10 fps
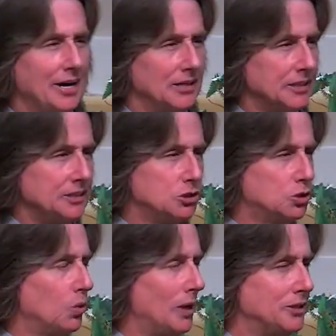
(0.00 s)
at least
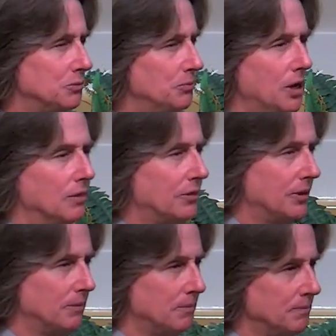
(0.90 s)
twice a month
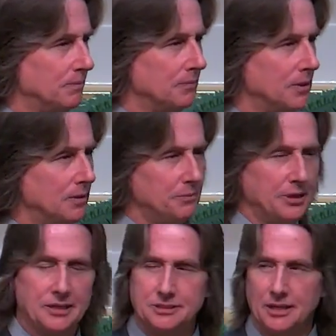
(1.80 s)

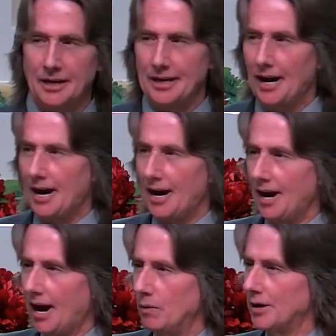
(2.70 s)
because
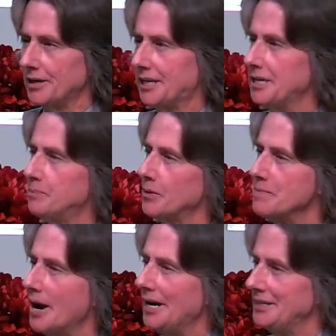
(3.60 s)
I want to keep
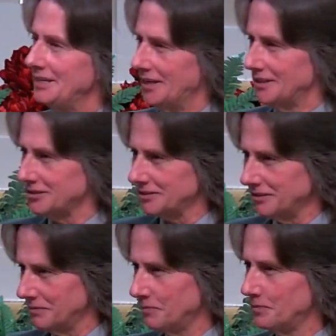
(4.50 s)
reminding us
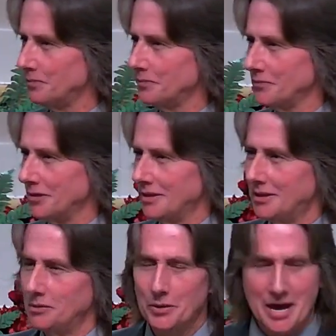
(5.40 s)

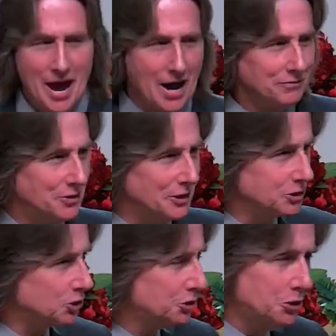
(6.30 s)
we have this
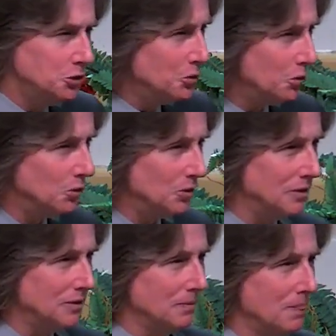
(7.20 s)
tool
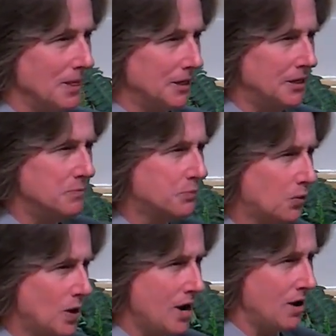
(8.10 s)
in
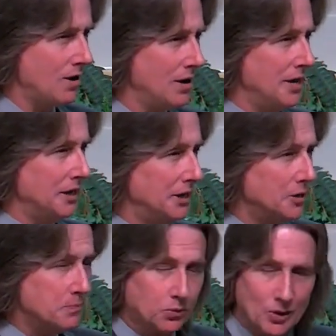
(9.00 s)
prayer, in a
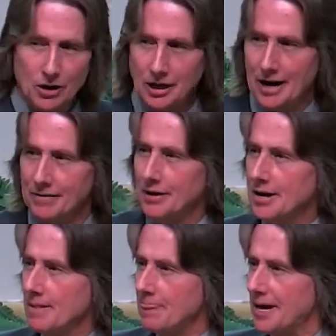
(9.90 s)
prayer life
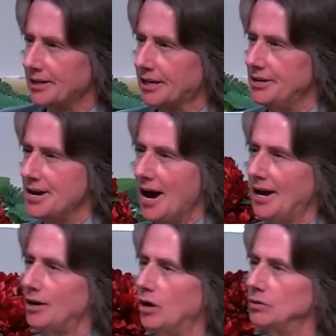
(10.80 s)
that can not
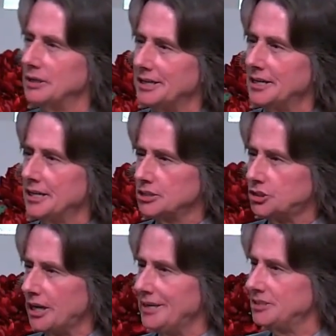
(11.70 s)
only
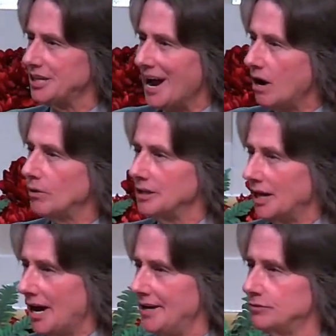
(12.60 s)
change our
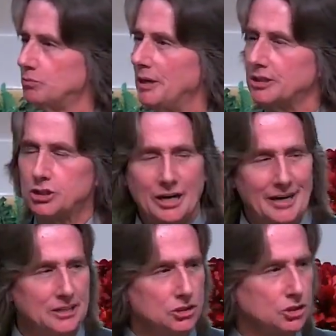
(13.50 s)
lives, but
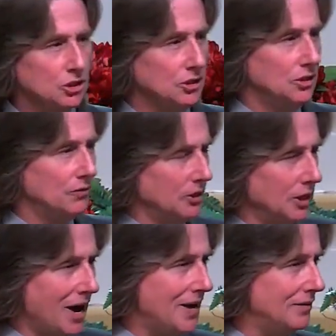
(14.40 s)
change the
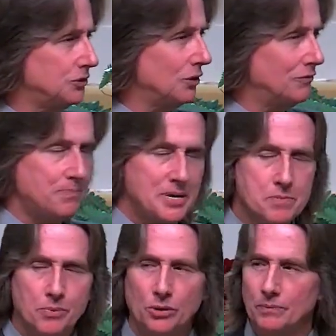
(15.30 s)
lives of
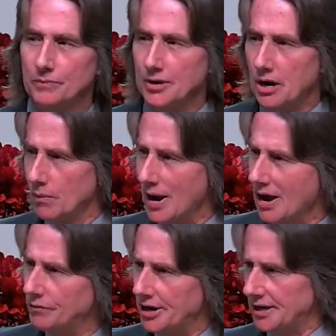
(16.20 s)
people
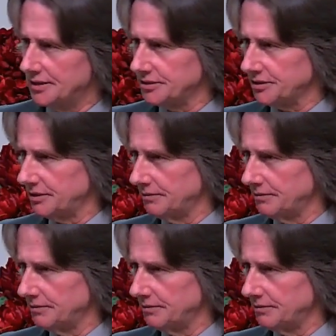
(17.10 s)
around us.